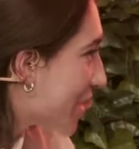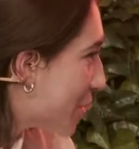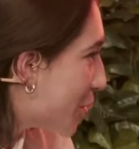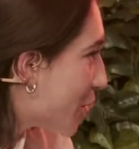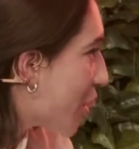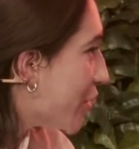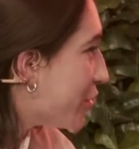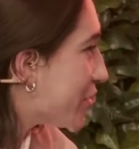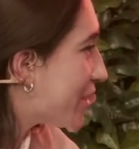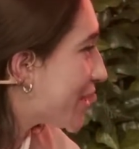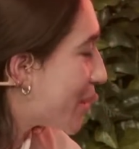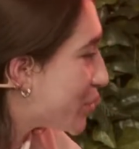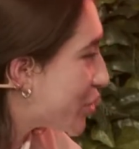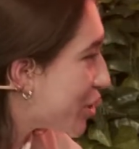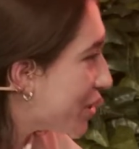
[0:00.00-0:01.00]
I know
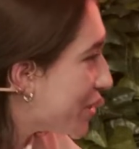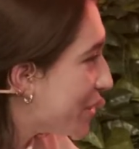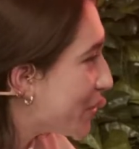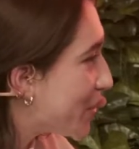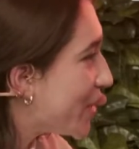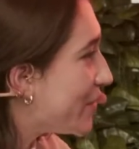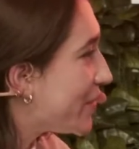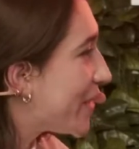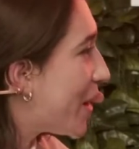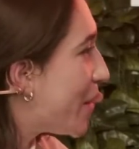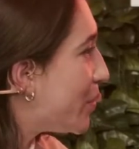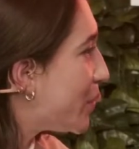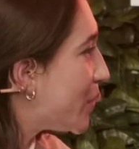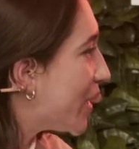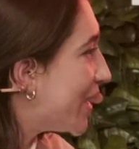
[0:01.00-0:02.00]
contraception is one of
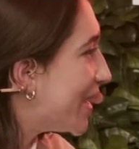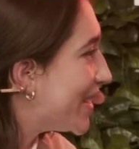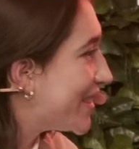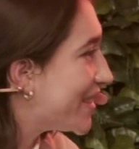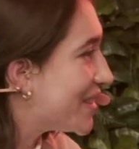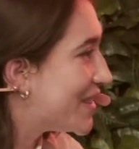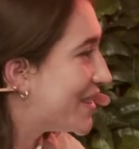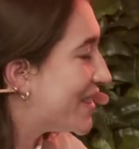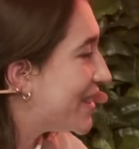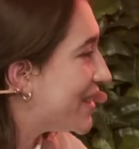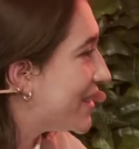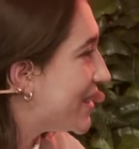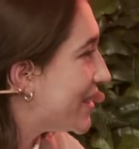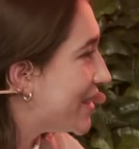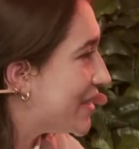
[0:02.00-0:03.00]
them, but
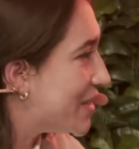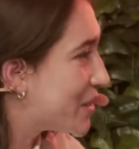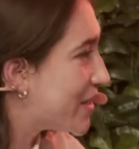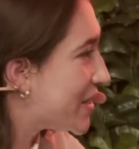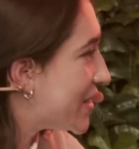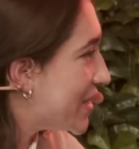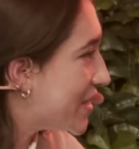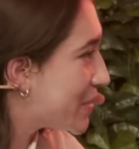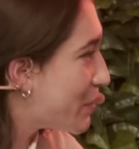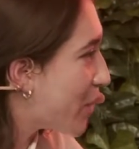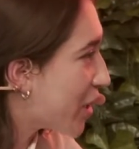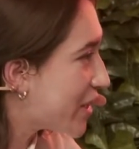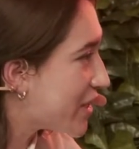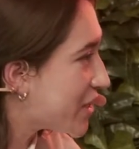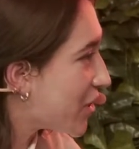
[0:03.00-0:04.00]
these
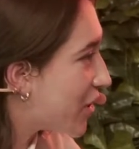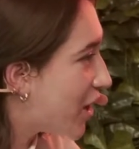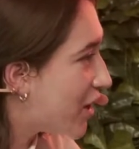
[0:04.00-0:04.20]
markets are